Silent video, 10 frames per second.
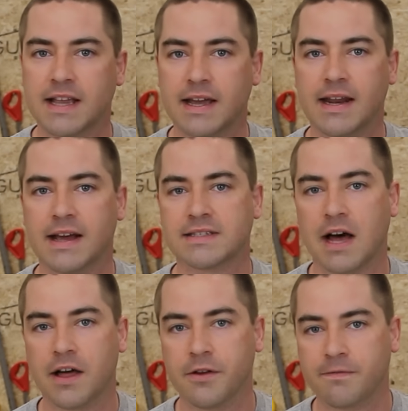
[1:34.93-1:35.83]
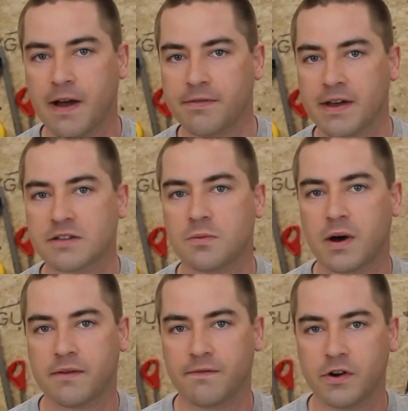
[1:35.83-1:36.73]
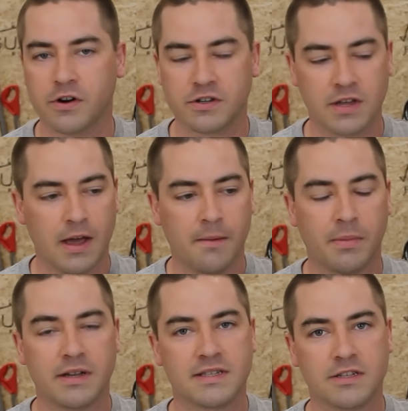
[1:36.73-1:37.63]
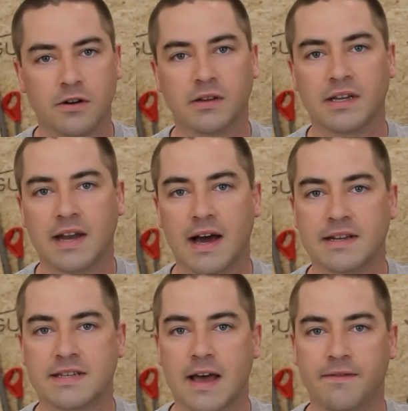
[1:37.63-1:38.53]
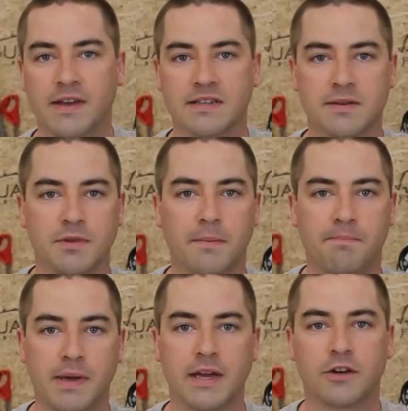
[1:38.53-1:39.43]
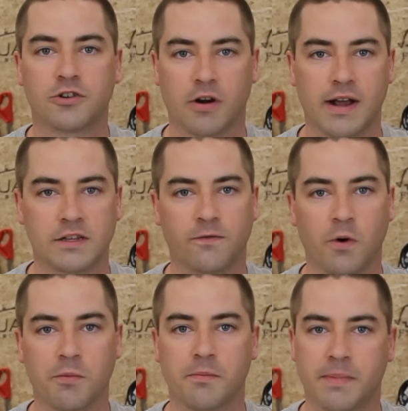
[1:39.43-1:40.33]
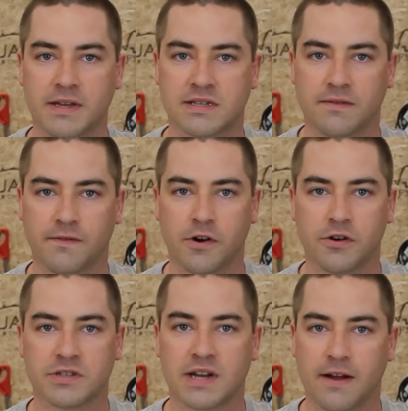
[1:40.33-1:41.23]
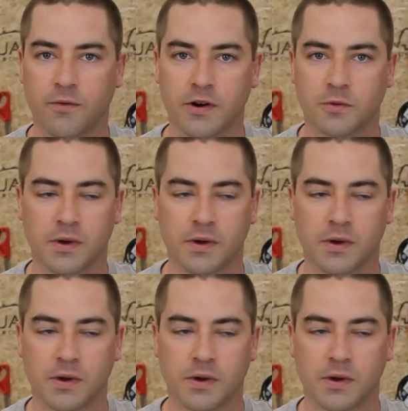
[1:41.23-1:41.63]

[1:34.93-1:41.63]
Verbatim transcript: light as other 5,000 watt inverters, but it's certainly not as heavy as some of the big transformer based inverters that I've worked